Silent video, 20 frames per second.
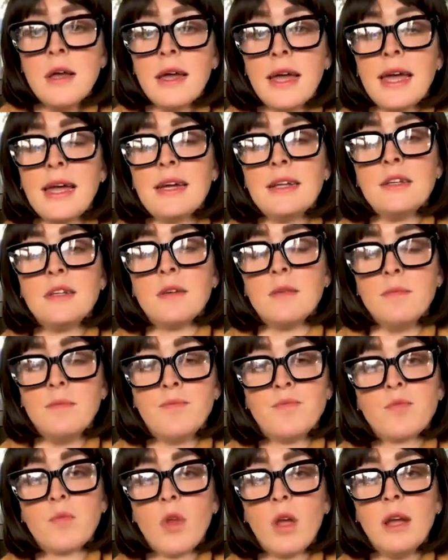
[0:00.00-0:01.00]

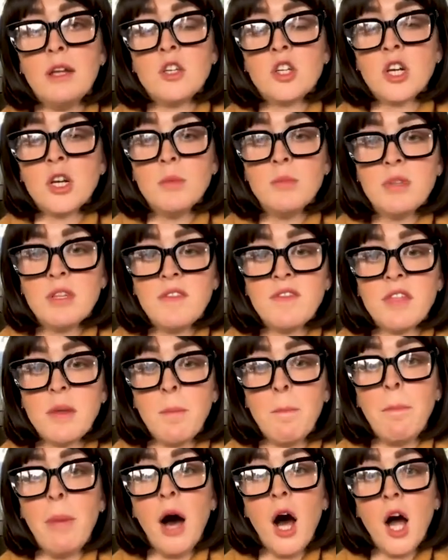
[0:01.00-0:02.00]
And in terms of the
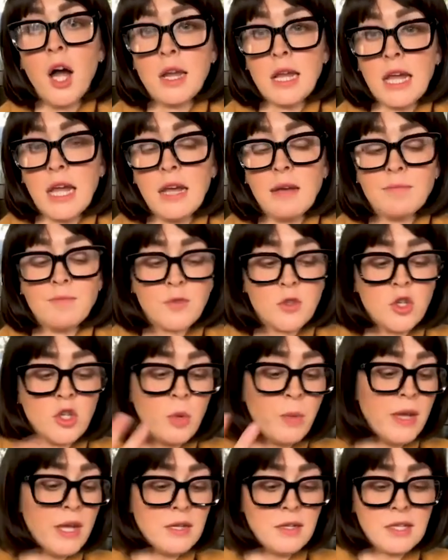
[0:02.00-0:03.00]
body, so
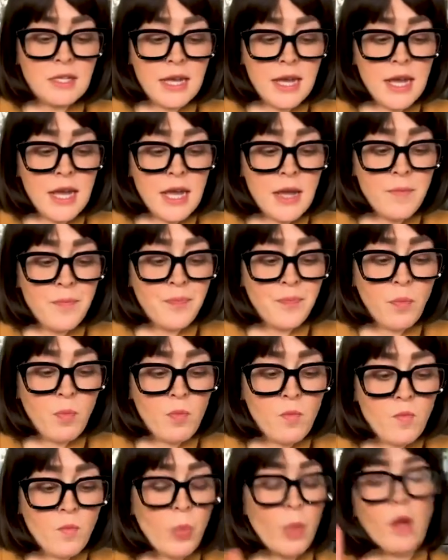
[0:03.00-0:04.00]
we can say,
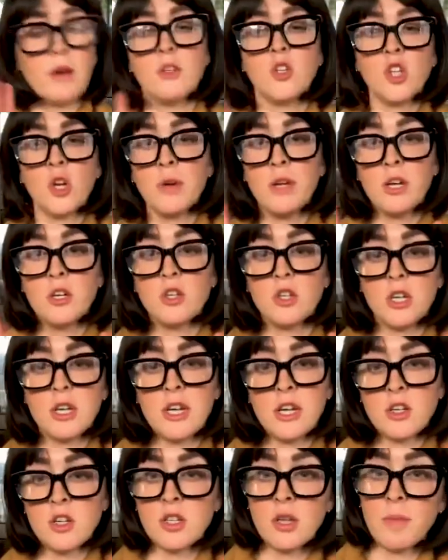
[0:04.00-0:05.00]
so
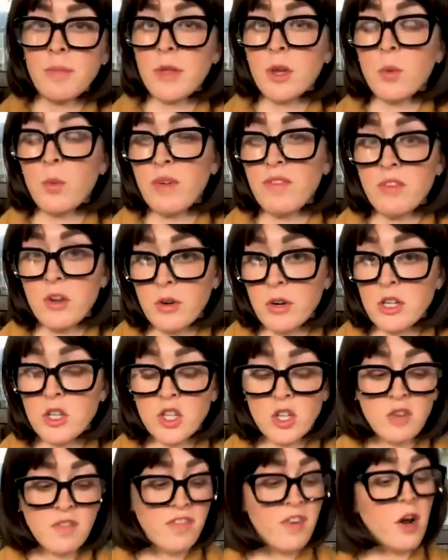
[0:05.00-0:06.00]
here's something we've noticed
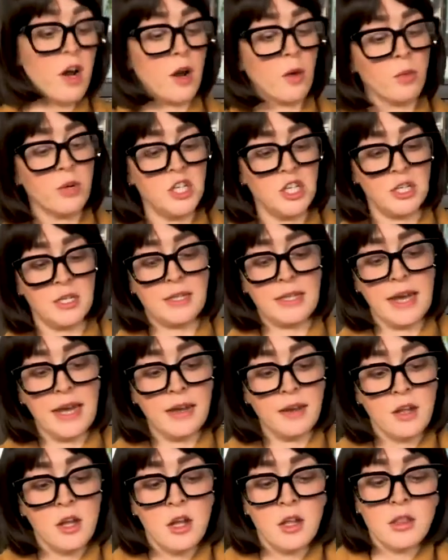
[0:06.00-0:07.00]
so far, which is
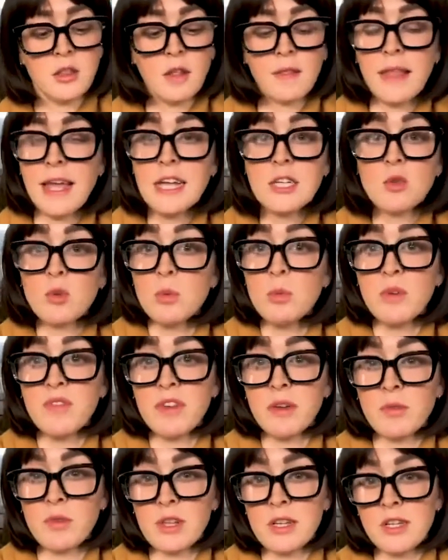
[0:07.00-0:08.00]
that the legs were
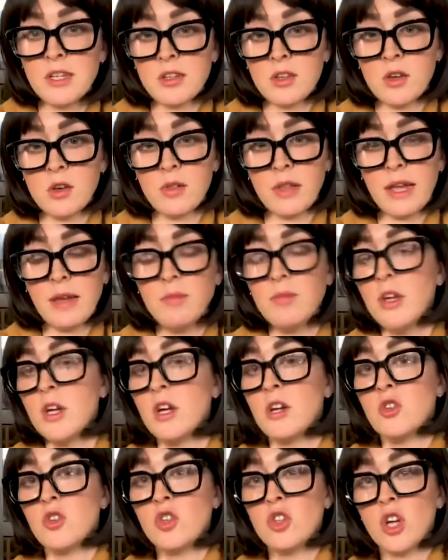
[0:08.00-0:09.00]
moving really slowly.
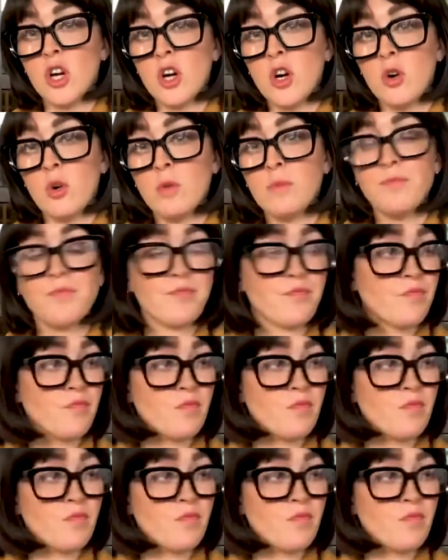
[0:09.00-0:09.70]
So